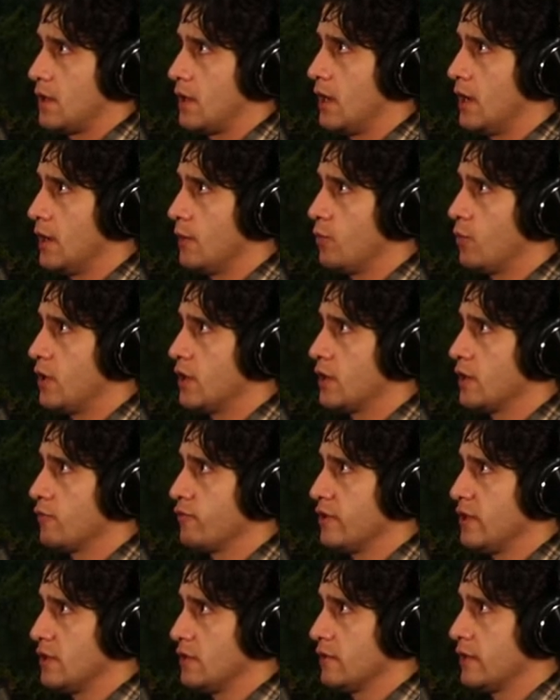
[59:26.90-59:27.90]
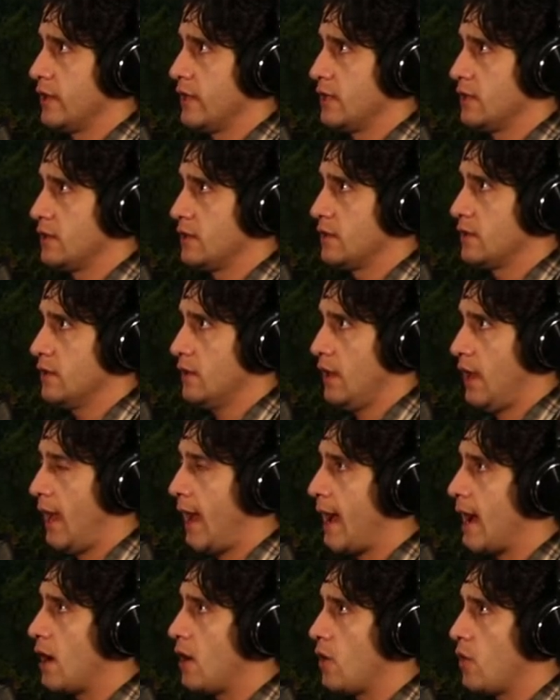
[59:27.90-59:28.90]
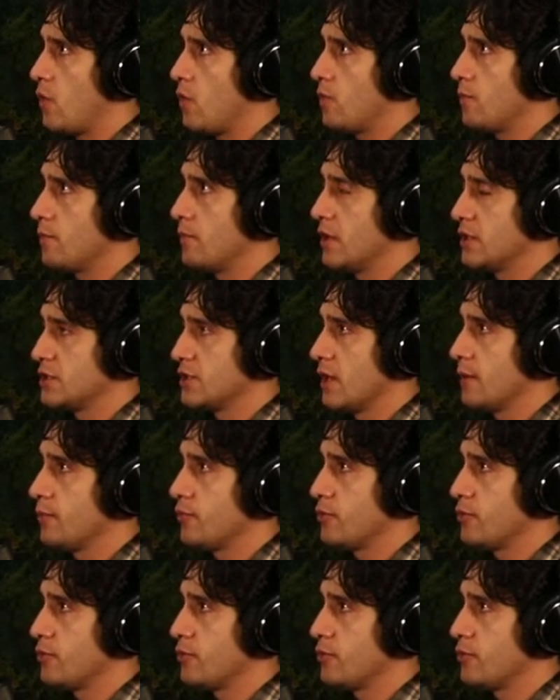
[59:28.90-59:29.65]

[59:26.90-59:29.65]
I want to reiterate how much I